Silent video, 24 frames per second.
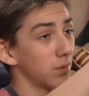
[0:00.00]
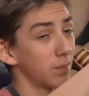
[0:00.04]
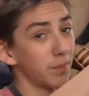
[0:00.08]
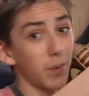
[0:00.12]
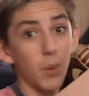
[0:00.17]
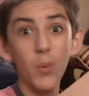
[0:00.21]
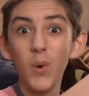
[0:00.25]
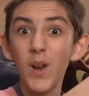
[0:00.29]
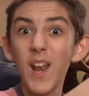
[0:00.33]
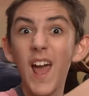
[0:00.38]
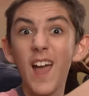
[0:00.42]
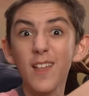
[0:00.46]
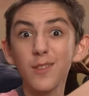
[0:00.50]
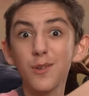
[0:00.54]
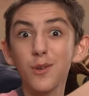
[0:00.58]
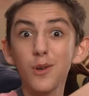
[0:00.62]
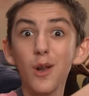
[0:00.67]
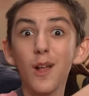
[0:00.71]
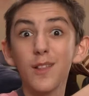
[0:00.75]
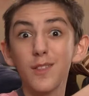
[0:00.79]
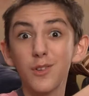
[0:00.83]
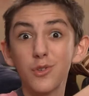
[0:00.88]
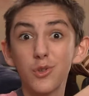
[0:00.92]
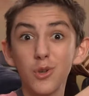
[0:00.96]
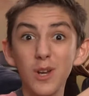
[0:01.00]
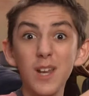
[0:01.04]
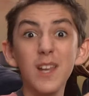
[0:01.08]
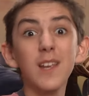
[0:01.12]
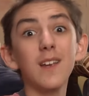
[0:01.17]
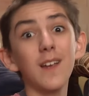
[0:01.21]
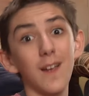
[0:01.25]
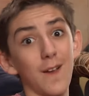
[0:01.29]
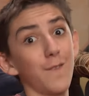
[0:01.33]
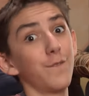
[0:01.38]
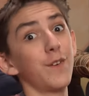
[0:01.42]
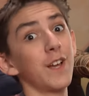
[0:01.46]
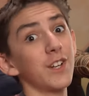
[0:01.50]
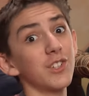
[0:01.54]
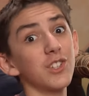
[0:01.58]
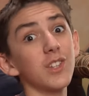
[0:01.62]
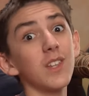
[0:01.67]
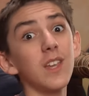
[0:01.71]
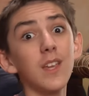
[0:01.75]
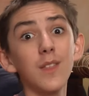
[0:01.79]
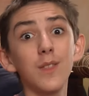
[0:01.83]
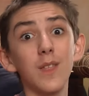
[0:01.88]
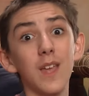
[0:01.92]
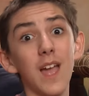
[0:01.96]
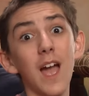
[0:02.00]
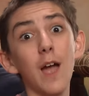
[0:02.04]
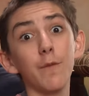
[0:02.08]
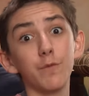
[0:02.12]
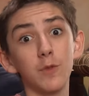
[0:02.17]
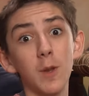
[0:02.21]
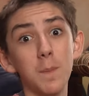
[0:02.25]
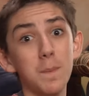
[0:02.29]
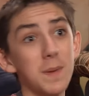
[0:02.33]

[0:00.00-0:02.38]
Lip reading: But when astronauts drink, eventually they have to